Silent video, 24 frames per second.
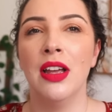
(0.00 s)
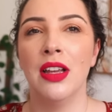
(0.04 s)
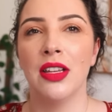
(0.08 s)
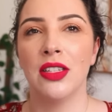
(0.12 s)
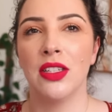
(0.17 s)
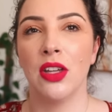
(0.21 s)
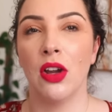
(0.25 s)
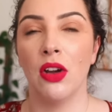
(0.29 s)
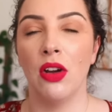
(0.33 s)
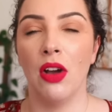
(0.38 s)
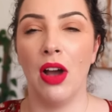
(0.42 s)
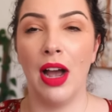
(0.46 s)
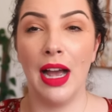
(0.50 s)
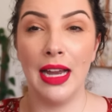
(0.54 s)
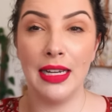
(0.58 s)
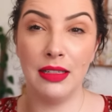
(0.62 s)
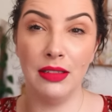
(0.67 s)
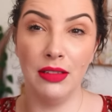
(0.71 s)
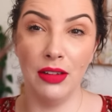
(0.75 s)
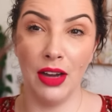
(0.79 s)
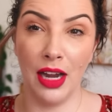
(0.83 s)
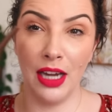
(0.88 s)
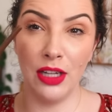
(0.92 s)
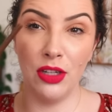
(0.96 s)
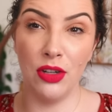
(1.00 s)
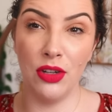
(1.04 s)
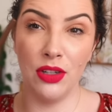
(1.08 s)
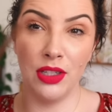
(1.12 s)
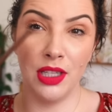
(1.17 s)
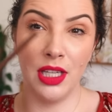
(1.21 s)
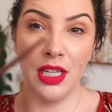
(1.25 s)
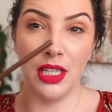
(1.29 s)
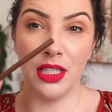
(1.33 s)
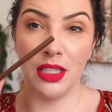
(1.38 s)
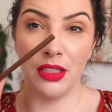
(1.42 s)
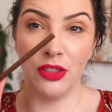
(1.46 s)
So I use
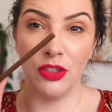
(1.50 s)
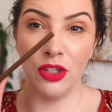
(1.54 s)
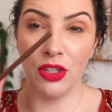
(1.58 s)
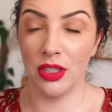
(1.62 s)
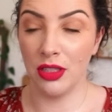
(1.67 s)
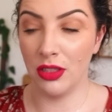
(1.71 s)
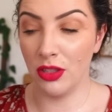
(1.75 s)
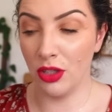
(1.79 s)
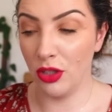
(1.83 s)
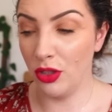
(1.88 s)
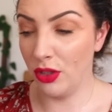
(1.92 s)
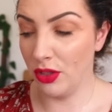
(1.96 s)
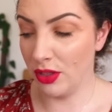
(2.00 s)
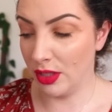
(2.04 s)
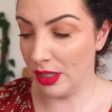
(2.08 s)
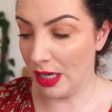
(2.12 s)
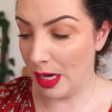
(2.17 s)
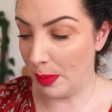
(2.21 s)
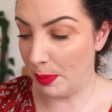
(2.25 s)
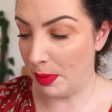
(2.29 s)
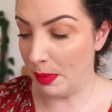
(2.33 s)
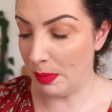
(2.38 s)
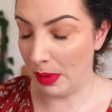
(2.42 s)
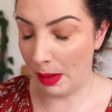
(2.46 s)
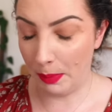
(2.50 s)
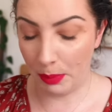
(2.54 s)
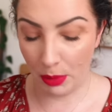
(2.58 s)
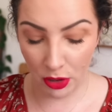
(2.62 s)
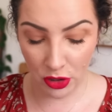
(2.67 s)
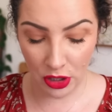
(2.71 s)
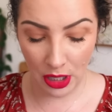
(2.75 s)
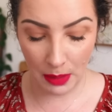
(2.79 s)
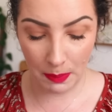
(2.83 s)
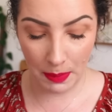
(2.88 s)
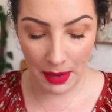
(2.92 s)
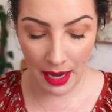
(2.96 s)
this just to use it up in my
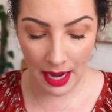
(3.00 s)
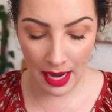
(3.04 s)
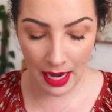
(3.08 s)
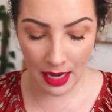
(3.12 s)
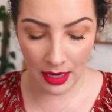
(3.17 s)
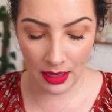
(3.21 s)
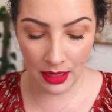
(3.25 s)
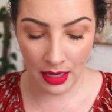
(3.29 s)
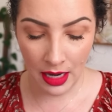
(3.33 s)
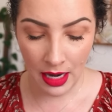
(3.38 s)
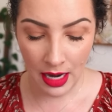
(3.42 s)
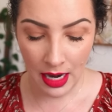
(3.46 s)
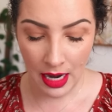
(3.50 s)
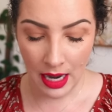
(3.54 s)
project pan.